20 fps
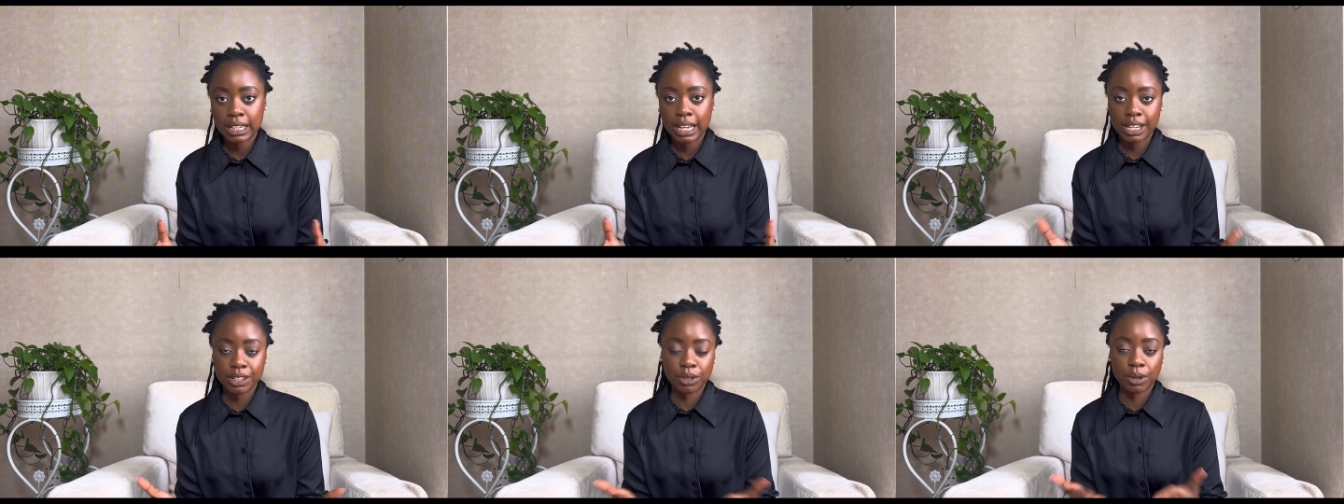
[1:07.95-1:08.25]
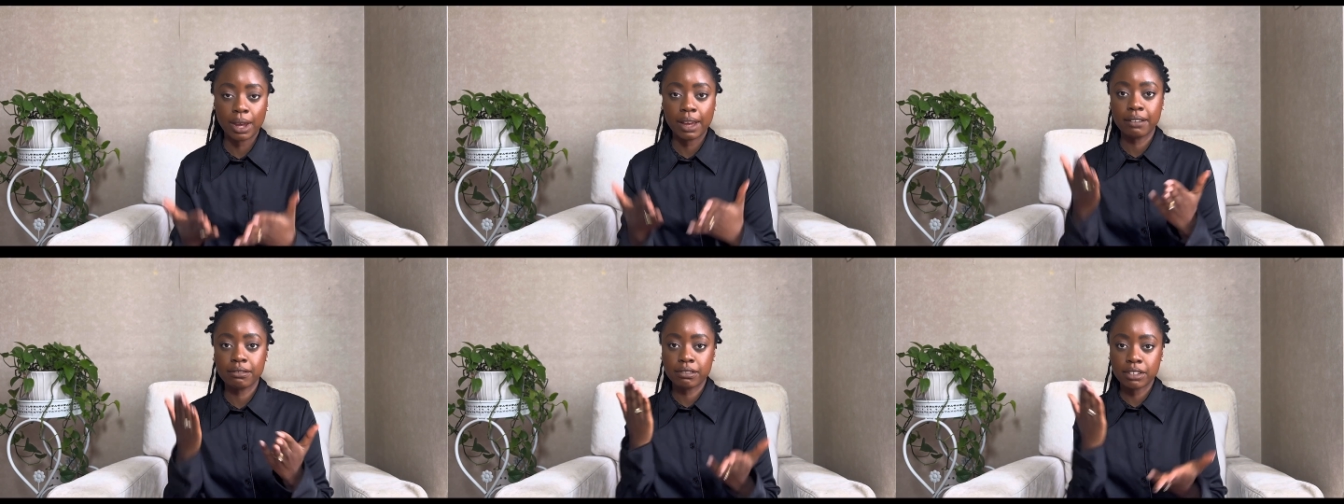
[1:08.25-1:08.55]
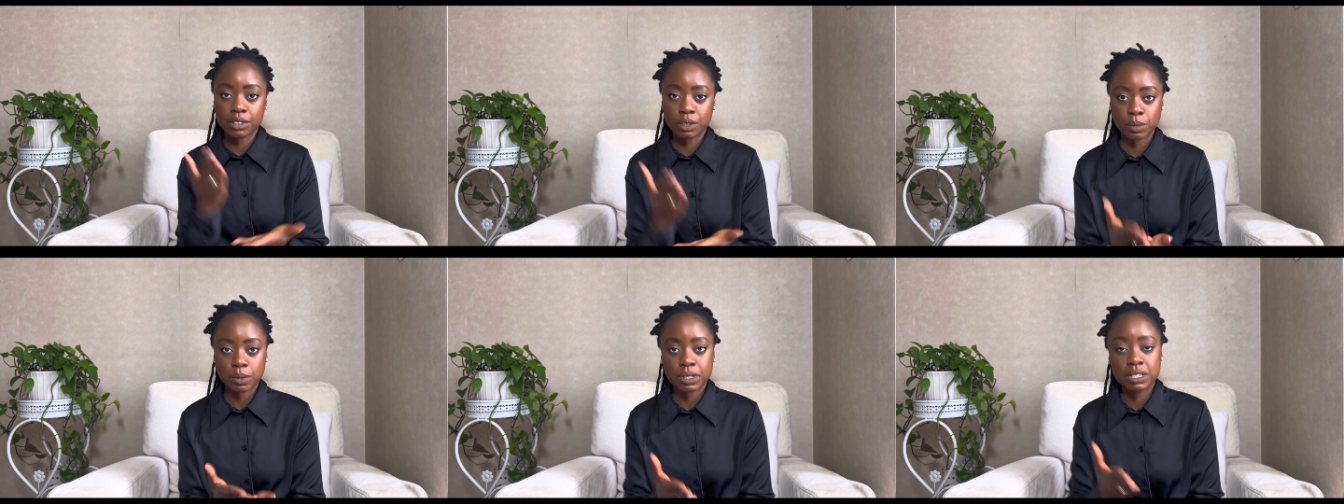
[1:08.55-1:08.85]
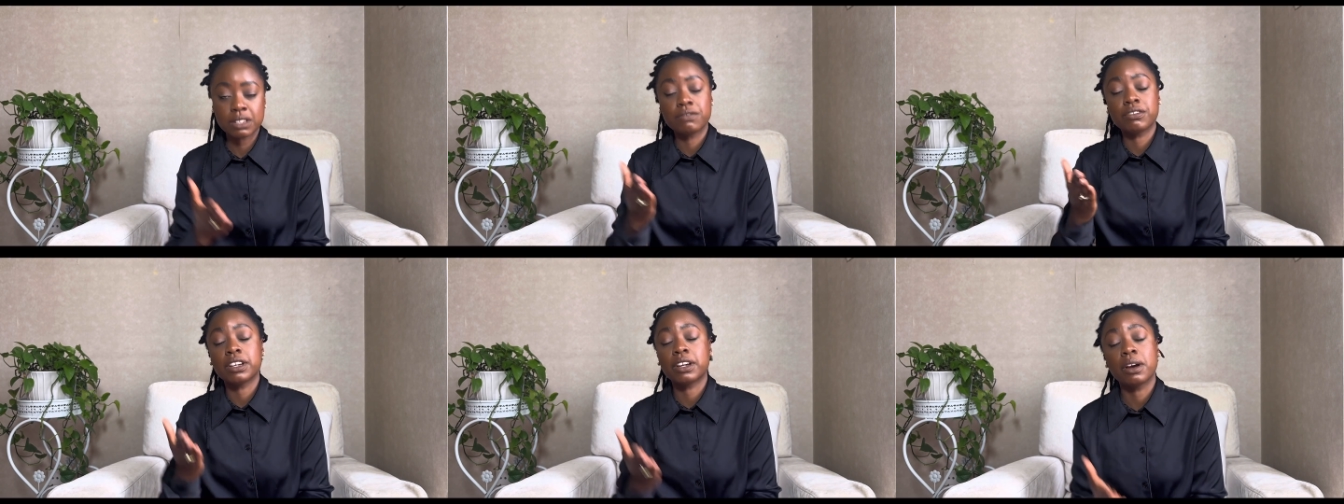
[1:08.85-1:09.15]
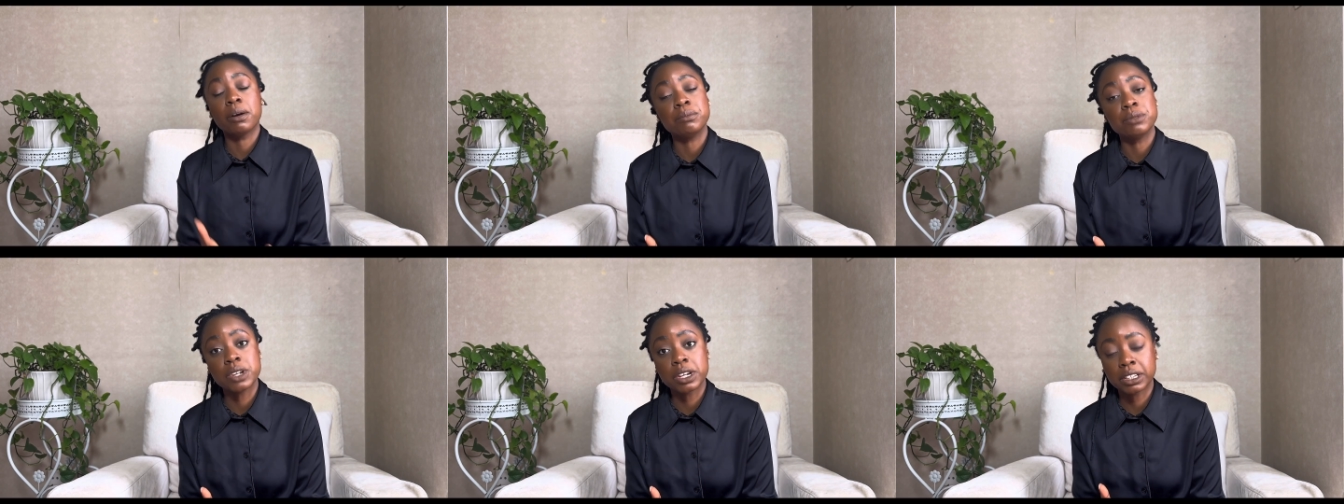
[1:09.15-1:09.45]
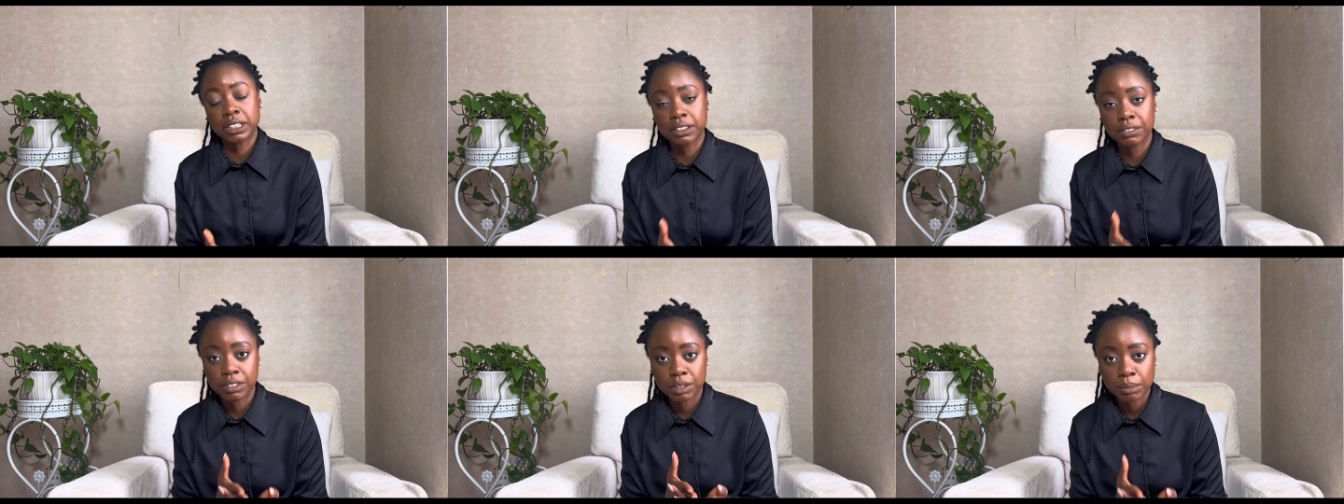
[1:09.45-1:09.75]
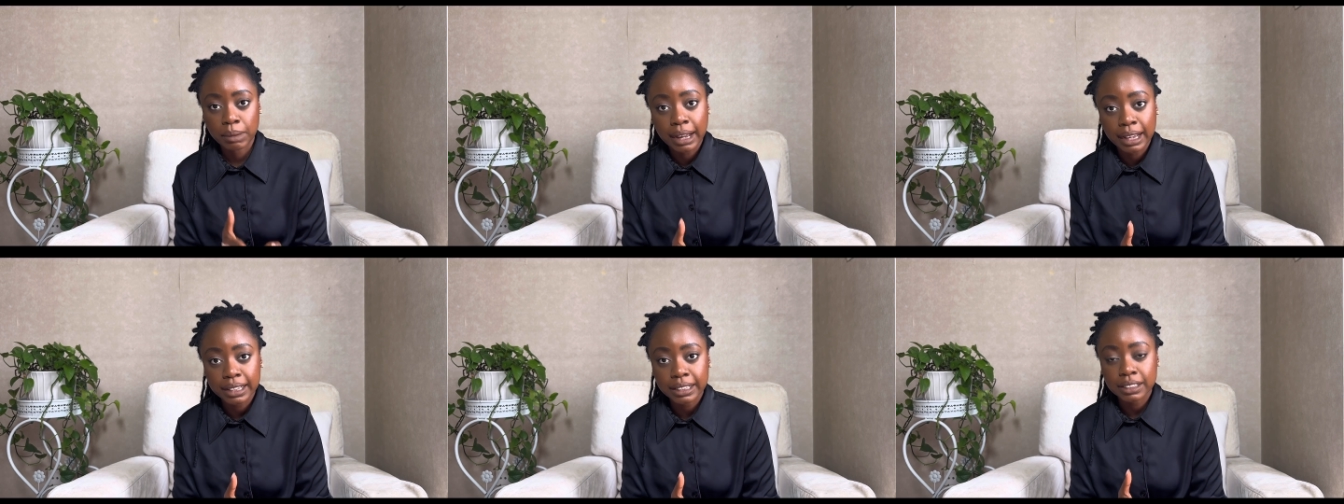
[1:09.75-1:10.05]
and you have a specific objective in
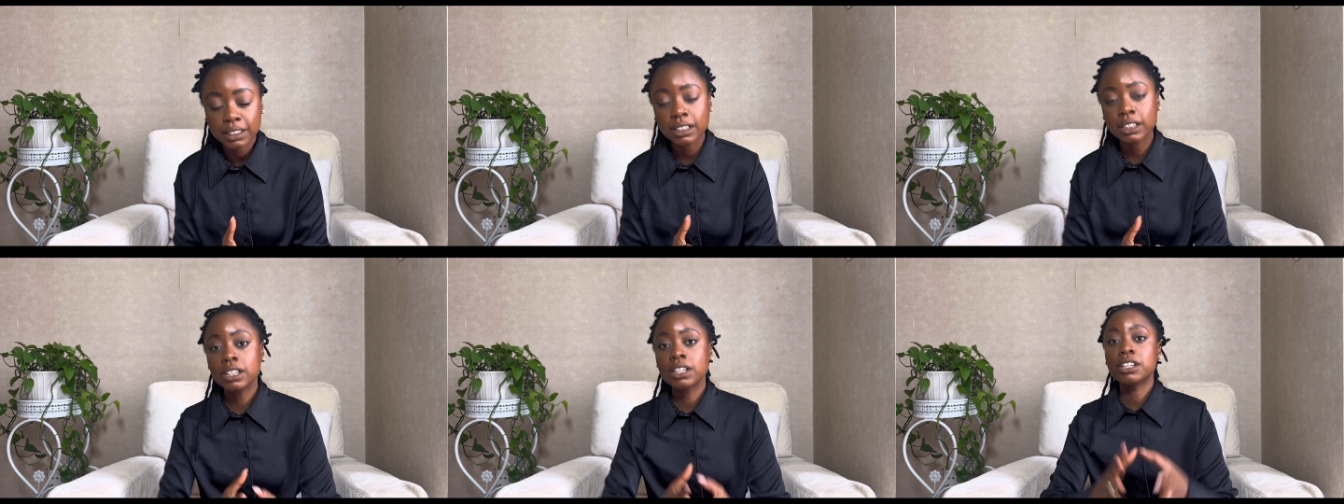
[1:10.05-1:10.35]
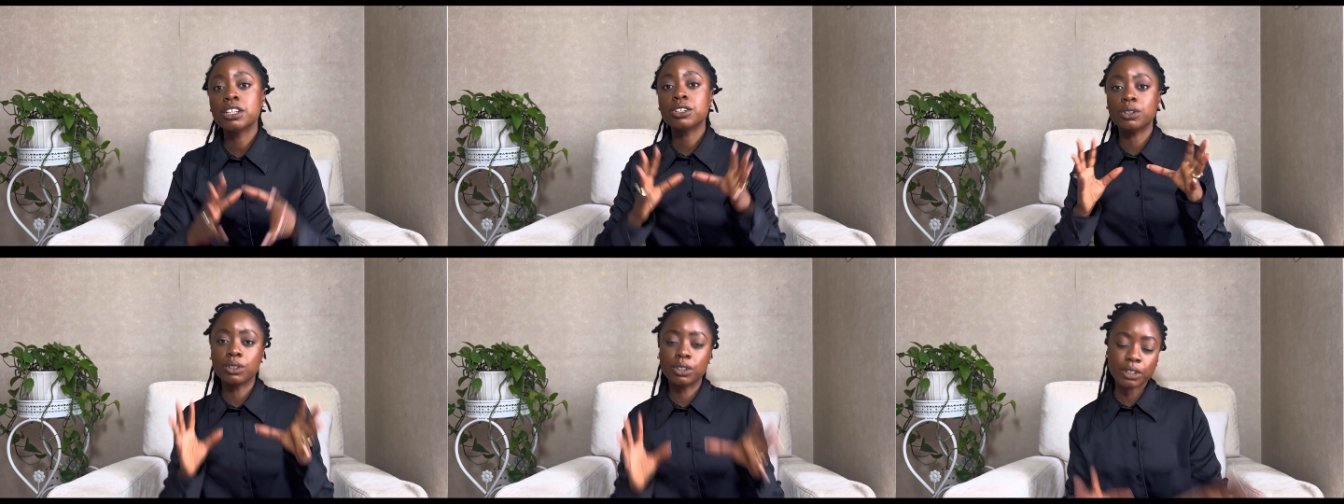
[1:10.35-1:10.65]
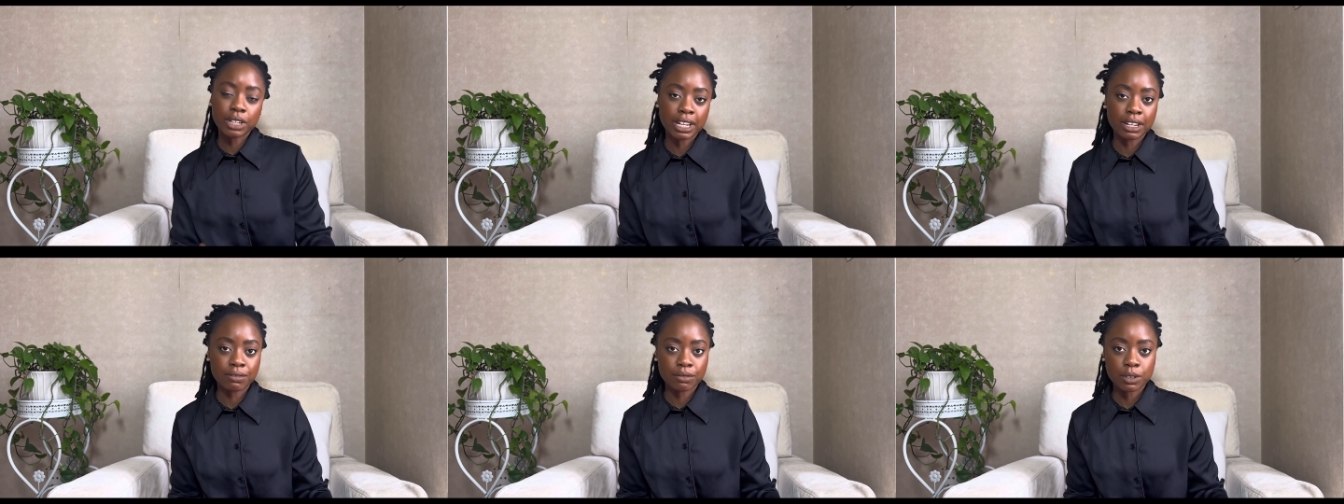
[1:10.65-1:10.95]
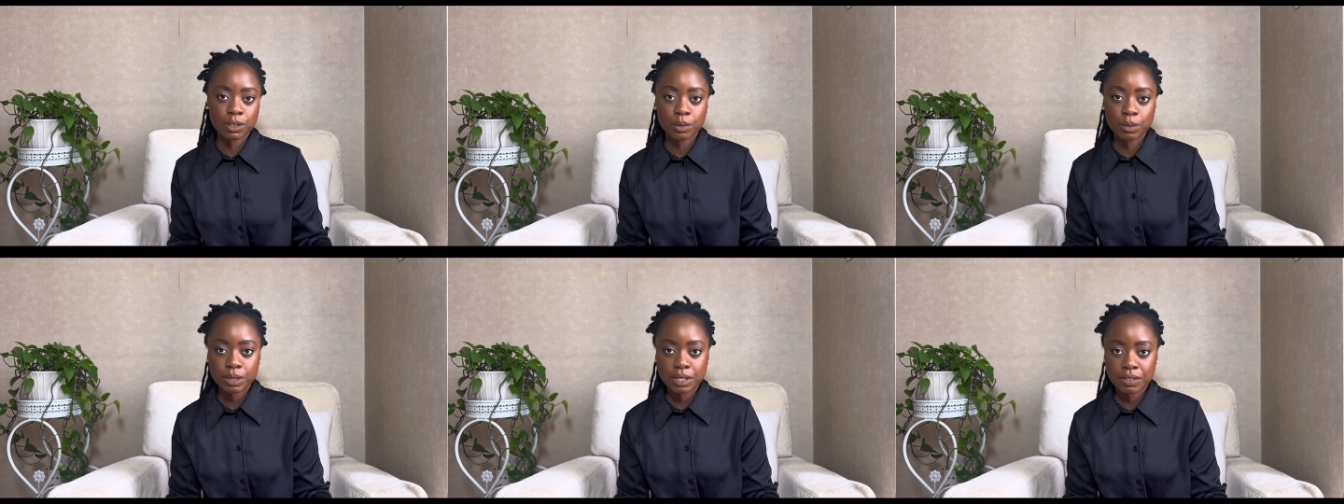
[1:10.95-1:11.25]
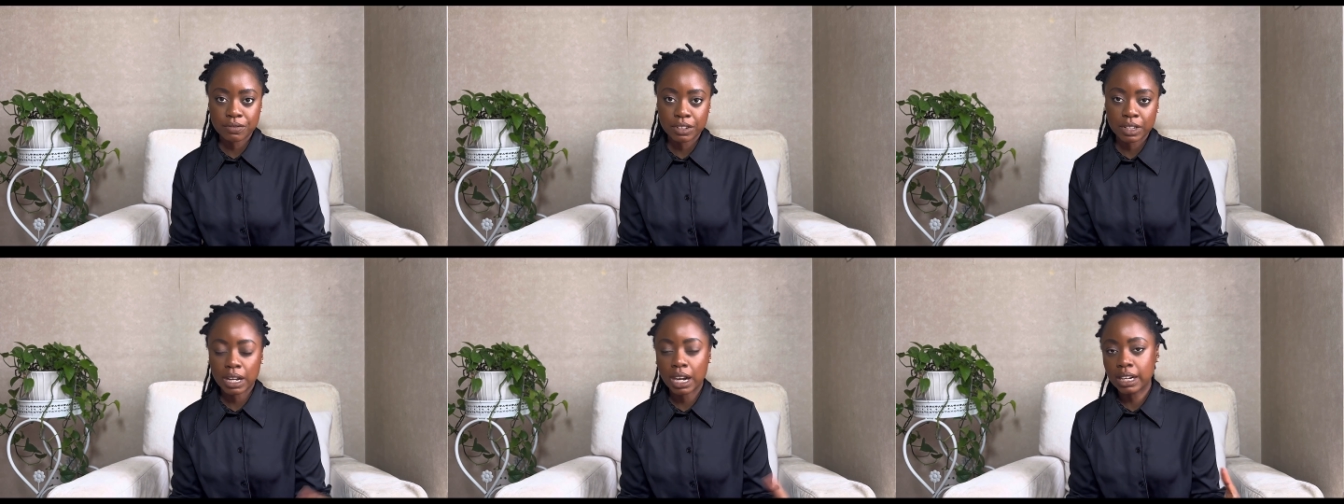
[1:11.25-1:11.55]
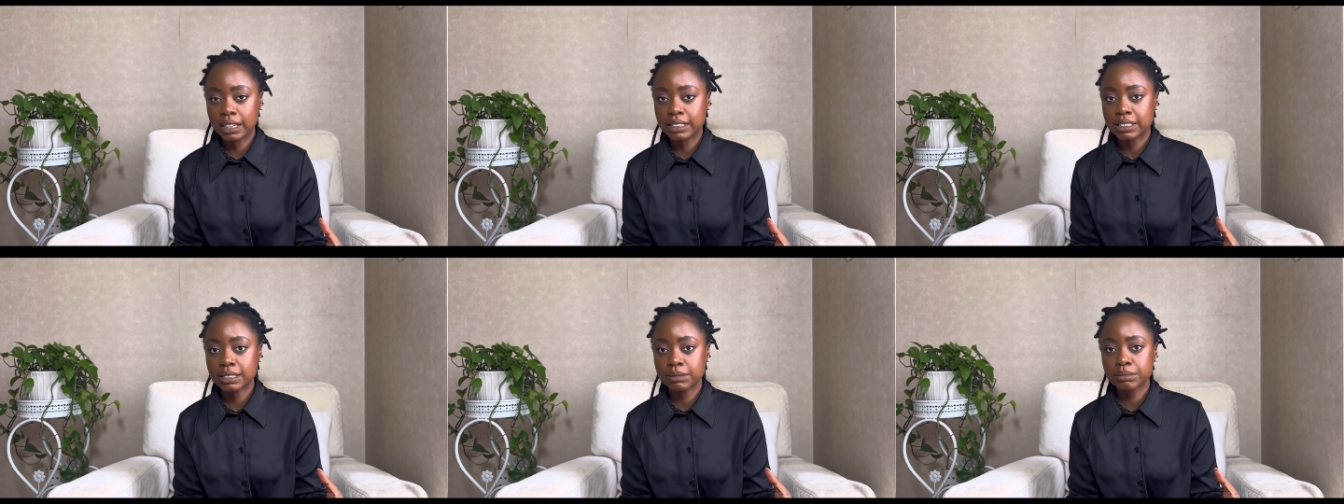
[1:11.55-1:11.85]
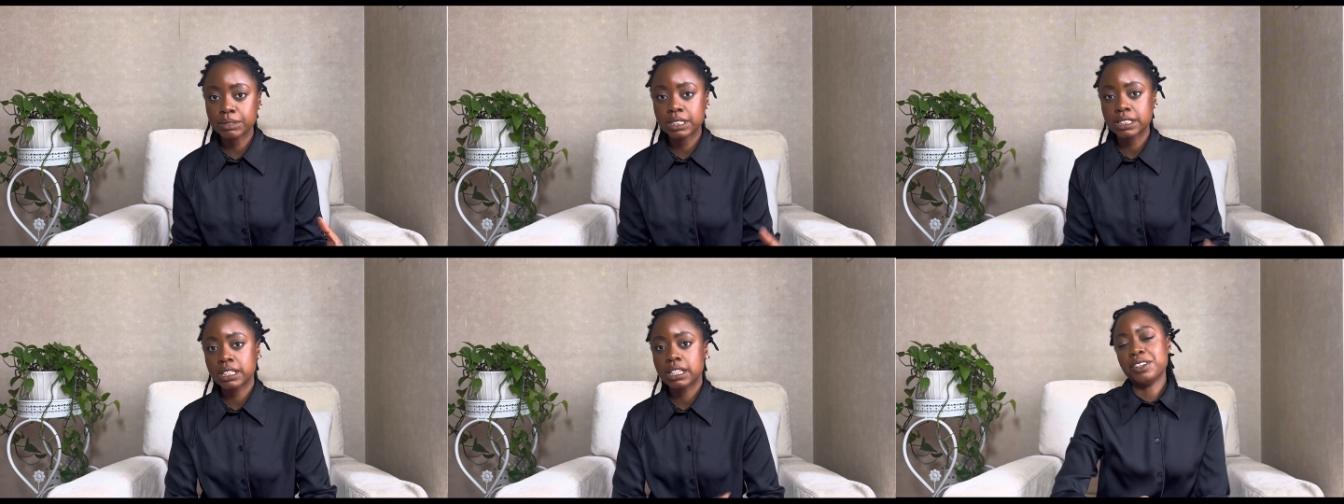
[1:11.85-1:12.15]
mind, you're looking for specific items.